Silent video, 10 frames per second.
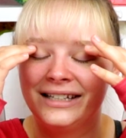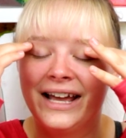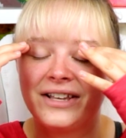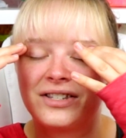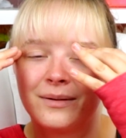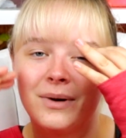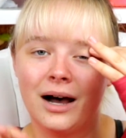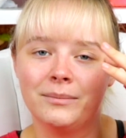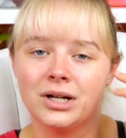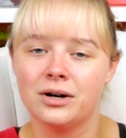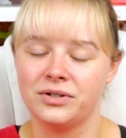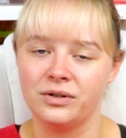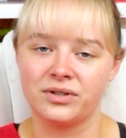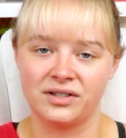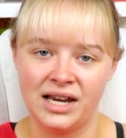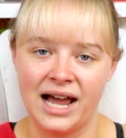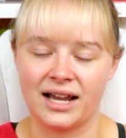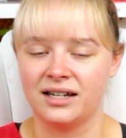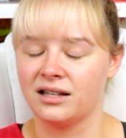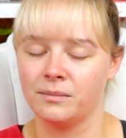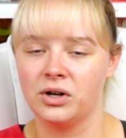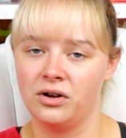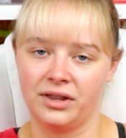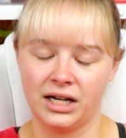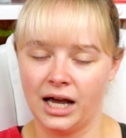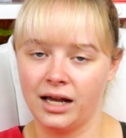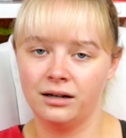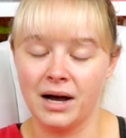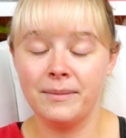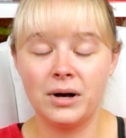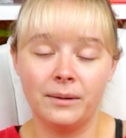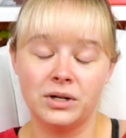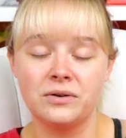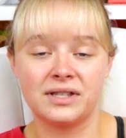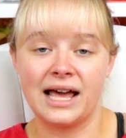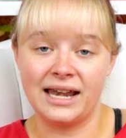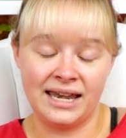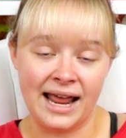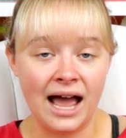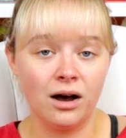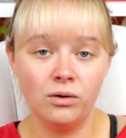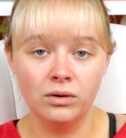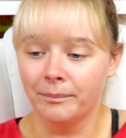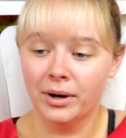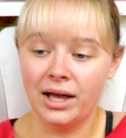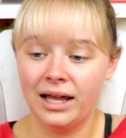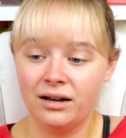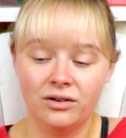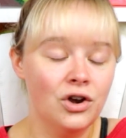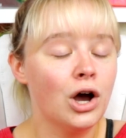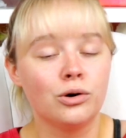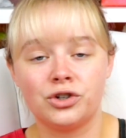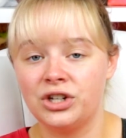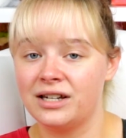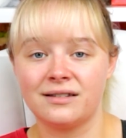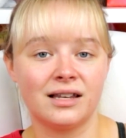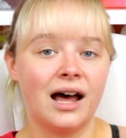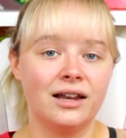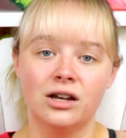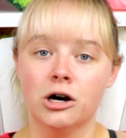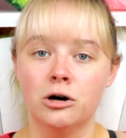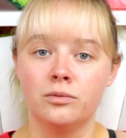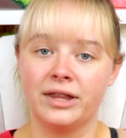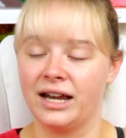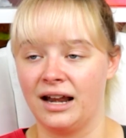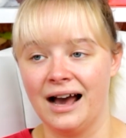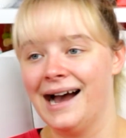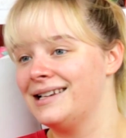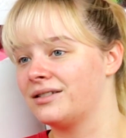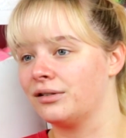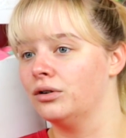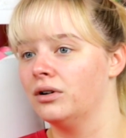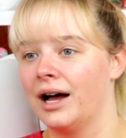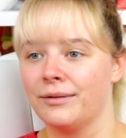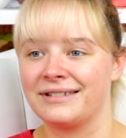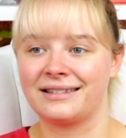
Yes, your mom knows you snacking in the middle of the night. My mom knows that now, but no, she does not know that in high school, I was